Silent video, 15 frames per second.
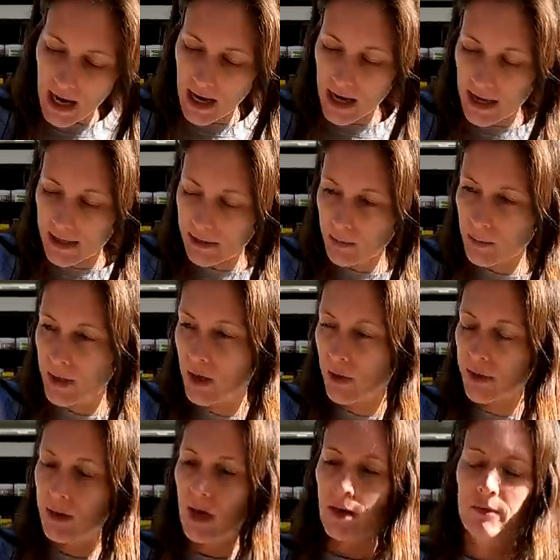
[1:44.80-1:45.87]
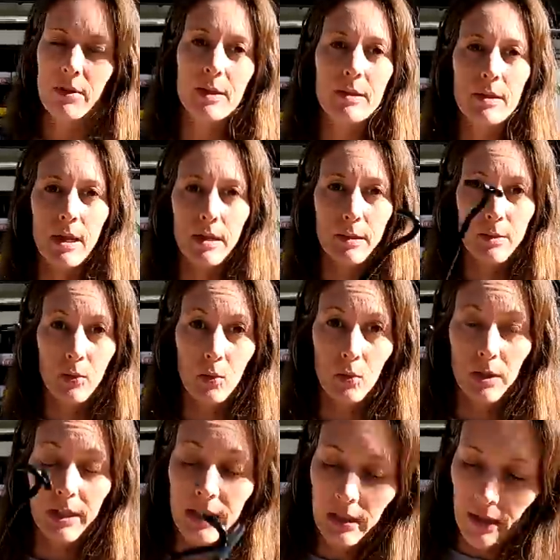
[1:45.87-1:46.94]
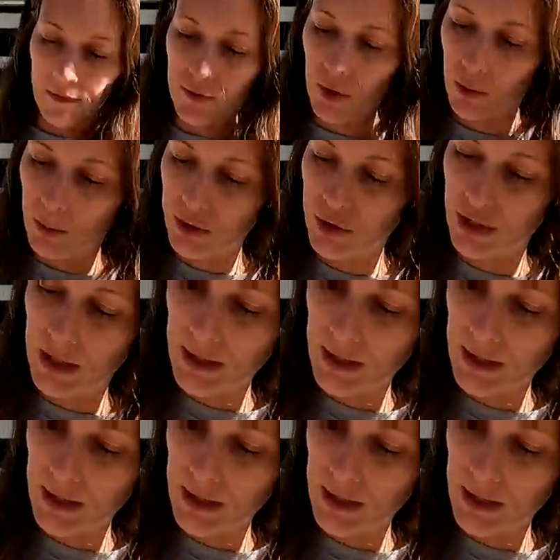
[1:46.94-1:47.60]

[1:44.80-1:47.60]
And we also have this nice little lid lifter, which